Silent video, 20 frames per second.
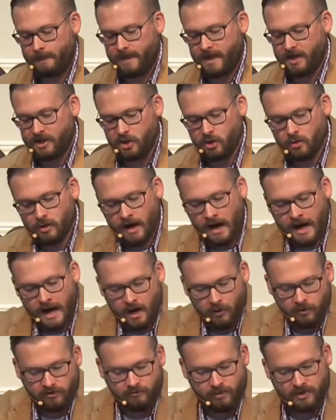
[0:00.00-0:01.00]
And you and I,
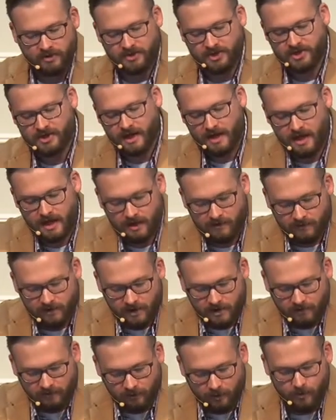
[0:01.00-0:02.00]
we've been saved
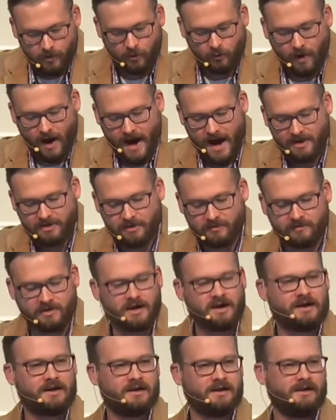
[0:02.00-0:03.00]
from the wrath of
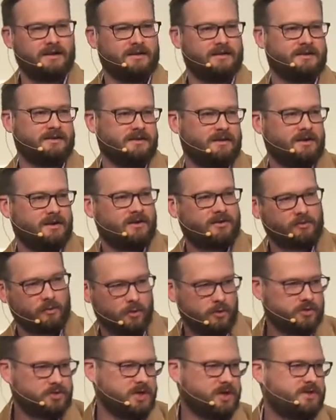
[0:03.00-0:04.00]
God
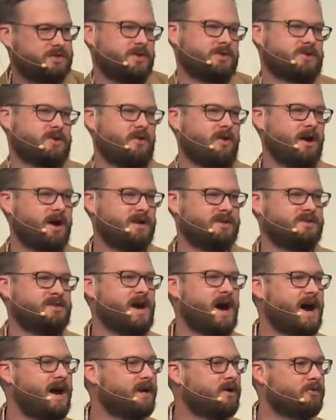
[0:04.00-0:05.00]
through Jesus Christ,
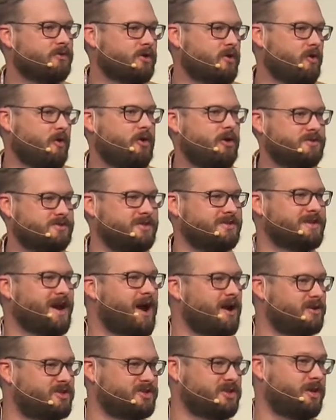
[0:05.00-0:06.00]
dying on the cross as
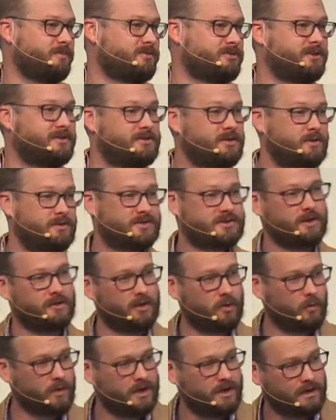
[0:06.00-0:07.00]
our substitute, so
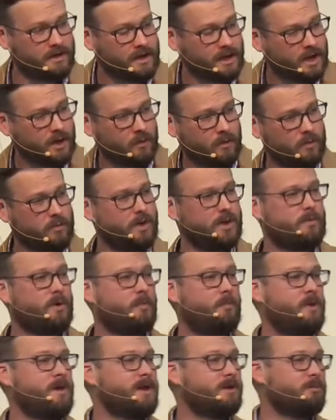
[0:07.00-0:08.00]
that we, when we
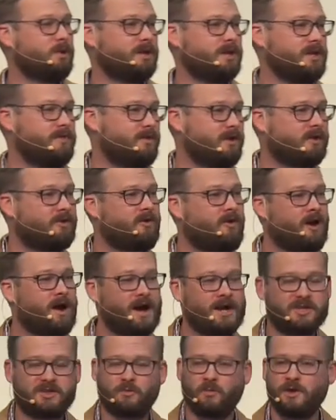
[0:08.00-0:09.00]
repent and believe in
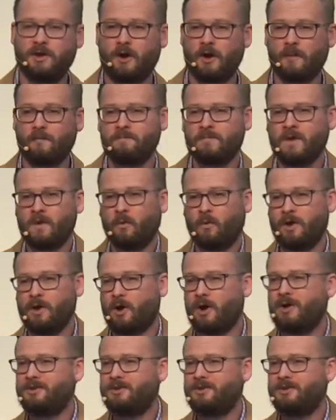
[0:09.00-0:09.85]
Christ, we are, we are